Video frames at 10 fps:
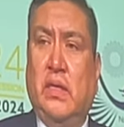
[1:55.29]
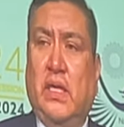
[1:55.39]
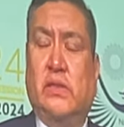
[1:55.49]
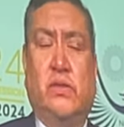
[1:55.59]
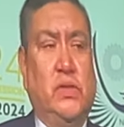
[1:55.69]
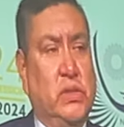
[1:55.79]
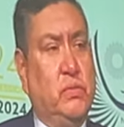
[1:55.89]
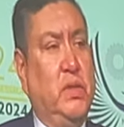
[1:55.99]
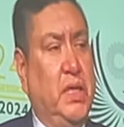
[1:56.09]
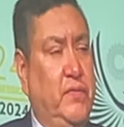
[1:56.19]
As soon as
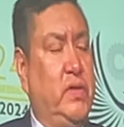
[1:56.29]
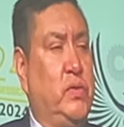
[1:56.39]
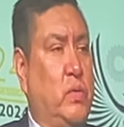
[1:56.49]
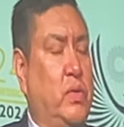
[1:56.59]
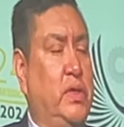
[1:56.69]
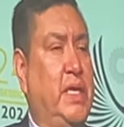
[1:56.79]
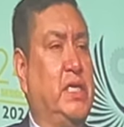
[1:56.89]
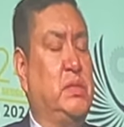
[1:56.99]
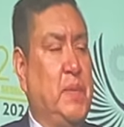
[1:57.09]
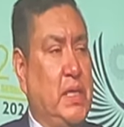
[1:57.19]
we leave the door, they
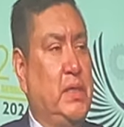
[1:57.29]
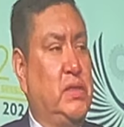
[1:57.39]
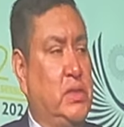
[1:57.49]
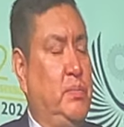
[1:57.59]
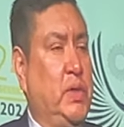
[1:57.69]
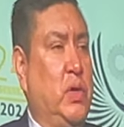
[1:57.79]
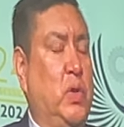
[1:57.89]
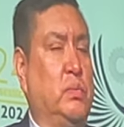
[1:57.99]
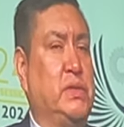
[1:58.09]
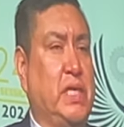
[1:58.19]
expect us to be
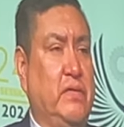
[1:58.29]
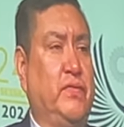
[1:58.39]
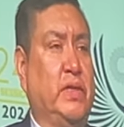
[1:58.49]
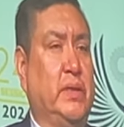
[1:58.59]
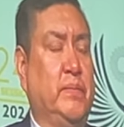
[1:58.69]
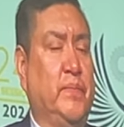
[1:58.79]
home safely.